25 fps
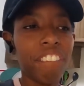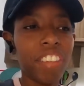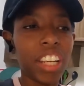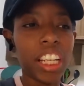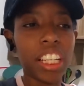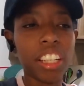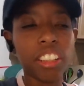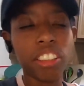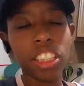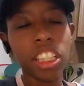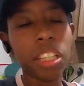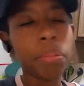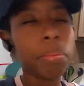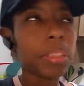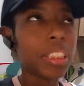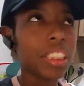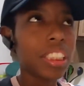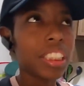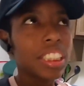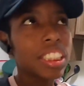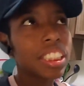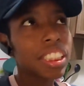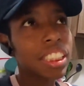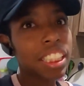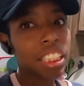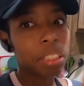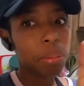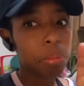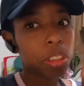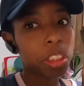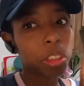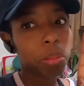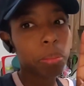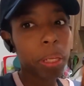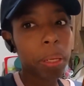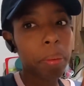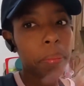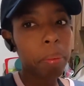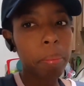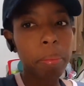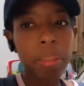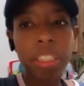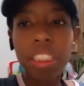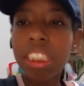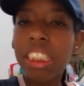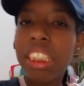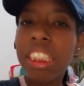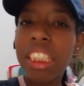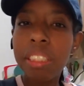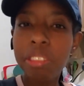I know you're not supposed to sleep with your baby, but
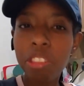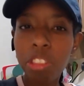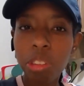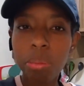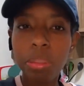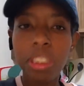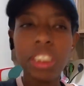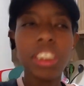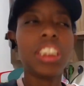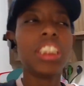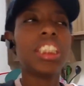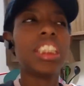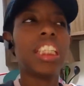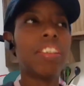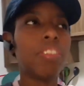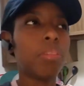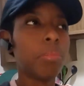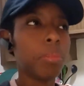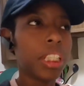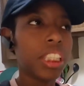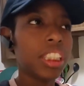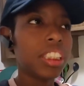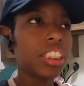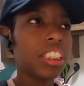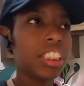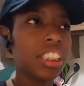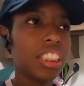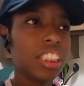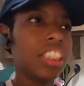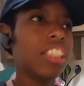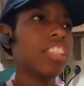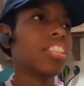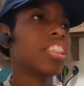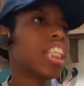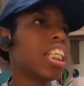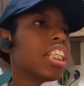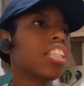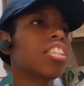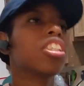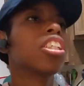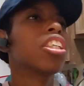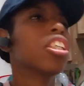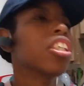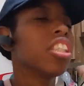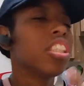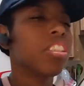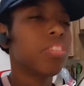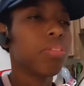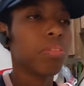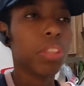she sleeps with me. She's 7 months. She knows how to
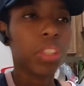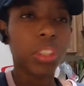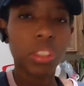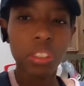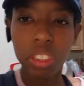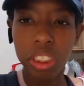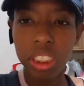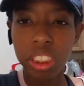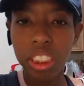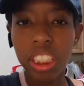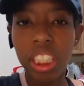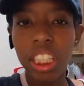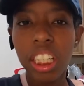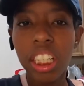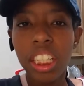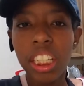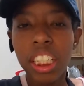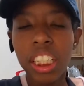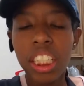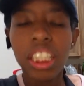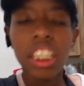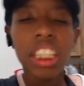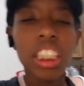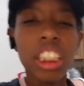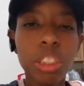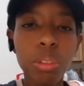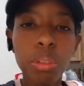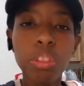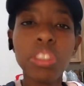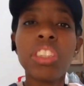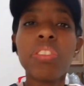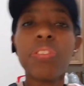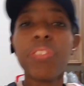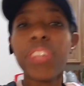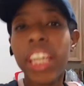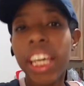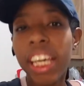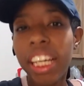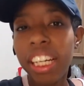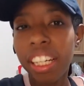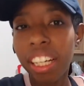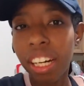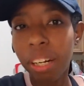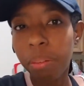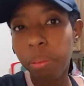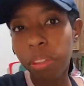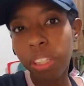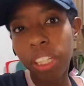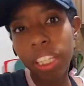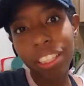turn and roll, and she won't suffocate, and I
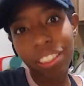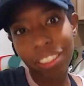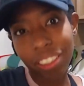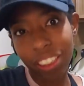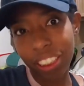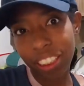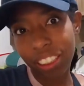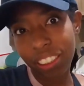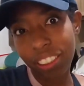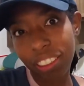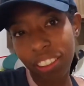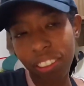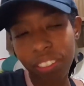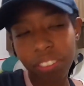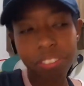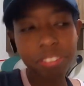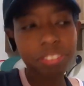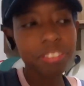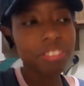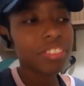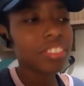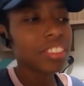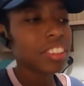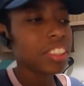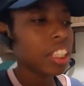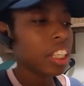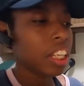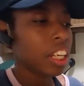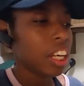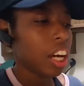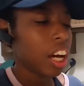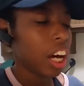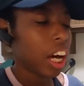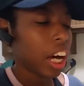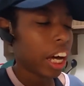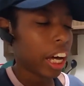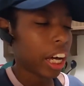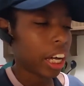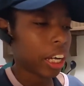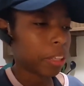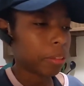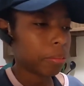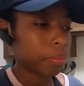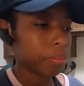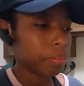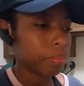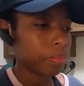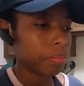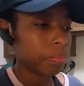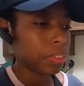won't lay on her, so
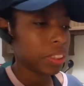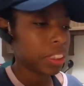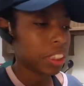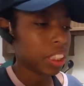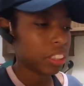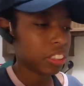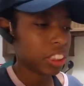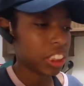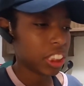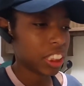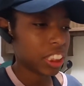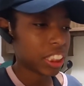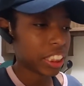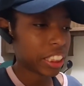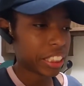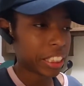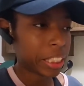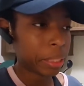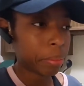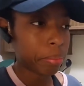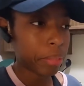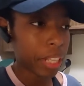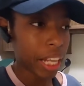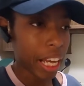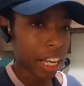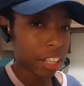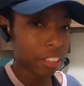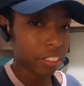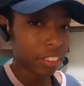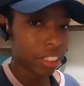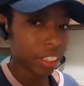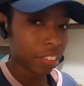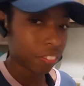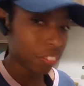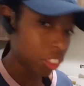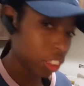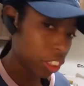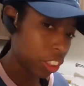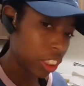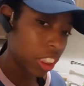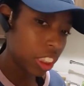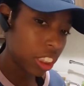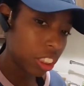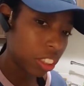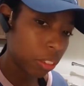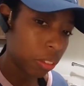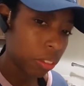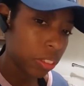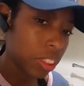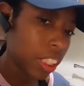so she's asleep now, 7:30,
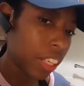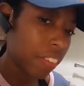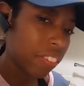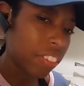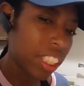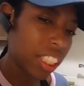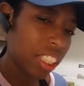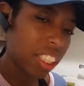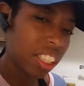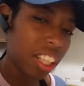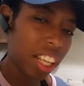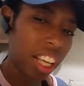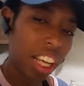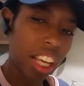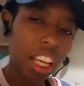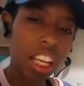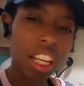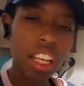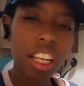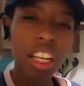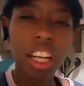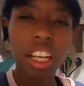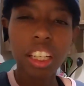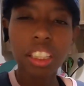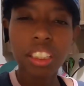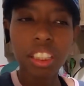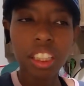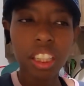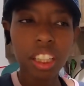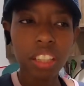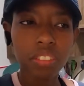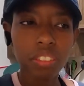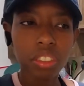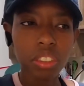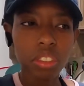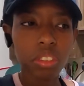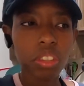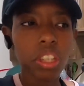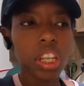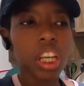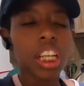so 7, 8, 9, 10, 11.